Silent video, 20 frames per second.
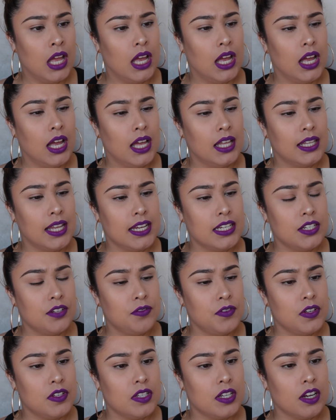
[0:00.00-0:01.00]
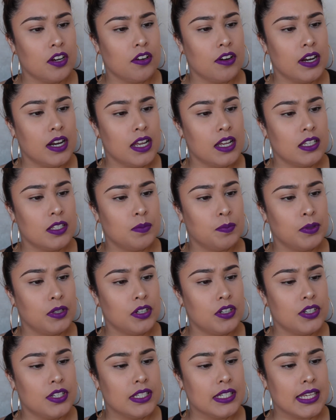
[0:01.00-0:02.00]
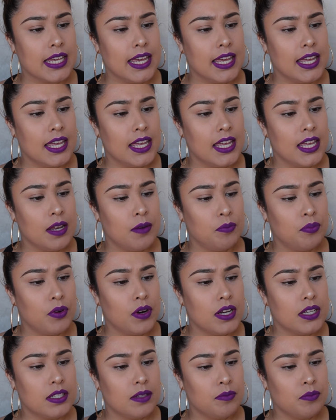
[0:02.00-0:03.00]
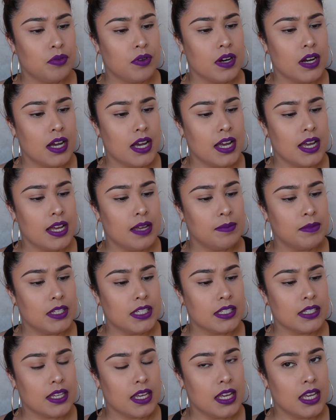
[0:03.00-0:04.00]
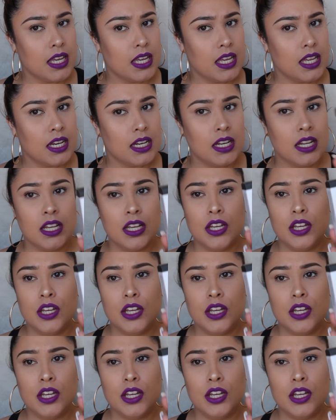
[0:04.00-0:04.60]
uh, light diffuse ingredients, blur skin, press and prime the skin.